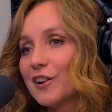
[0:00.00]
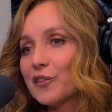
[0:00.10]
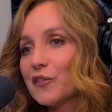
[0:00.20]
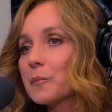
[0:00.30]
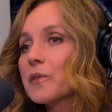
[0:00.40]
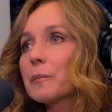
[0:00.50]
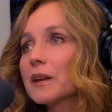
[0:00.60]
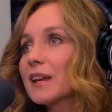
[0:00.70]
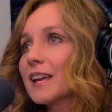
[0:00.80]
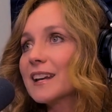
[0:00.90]
from the
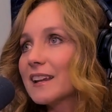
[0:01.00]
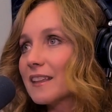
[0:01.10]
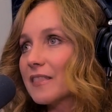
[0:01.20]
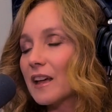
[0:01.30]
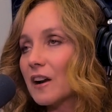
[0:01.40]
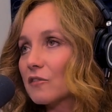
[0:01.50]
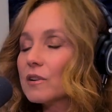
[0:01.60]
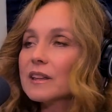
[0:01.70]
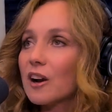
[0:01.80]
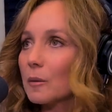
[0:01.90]
beginning that
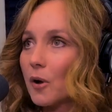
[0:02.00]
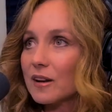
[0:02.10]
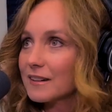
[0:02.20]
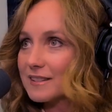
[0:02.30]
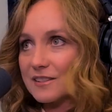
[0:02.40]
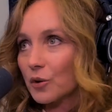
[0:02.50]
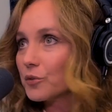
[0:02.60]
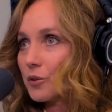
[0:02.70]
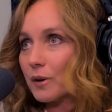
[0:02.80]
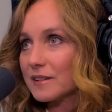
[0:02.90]
really our body doesn't own
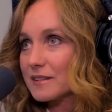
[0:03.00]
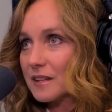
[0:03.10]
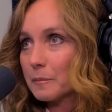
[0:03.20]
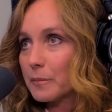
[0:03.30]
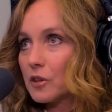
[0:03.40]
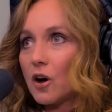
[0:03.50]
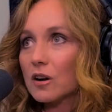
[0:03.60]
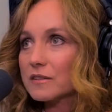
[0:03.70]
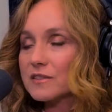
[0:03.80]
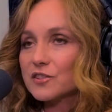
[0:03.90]
to us. It
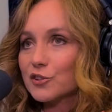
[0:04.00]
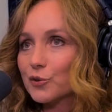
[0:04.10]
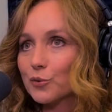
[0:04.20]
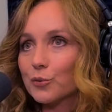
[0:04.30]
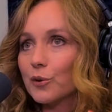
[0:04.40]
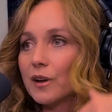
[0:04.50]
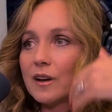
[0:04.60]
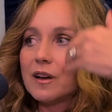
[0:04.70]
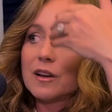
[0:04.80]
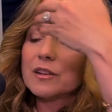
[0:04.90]
belongs to
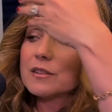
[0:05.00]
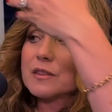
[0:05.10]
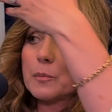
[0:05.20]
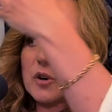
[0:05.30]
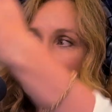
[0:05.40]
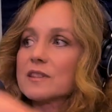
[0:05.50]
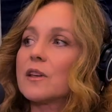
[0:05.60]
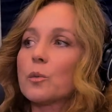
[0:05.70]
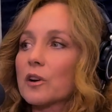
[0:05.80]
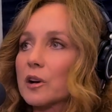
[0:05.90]
the person
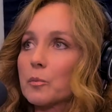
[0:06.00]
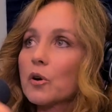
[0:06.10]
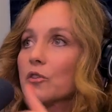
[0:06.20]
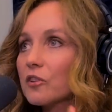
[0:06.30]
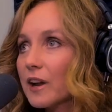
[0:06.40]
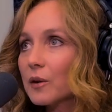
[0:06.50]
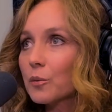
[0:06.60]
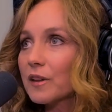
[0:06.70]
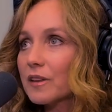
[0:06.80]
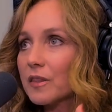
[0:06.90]
that we're going to procreate
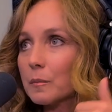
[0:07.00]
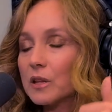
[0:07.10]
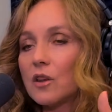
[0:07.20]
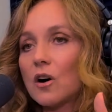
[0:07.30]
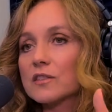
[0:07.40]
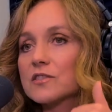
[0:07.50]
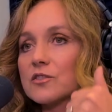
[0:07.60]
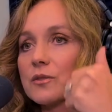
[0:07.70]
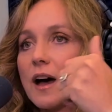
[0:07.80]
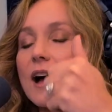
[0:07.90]
with. It belongs
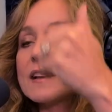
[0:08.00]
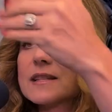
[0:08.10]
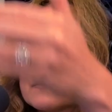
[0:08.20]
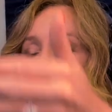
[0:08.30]
to the eyes of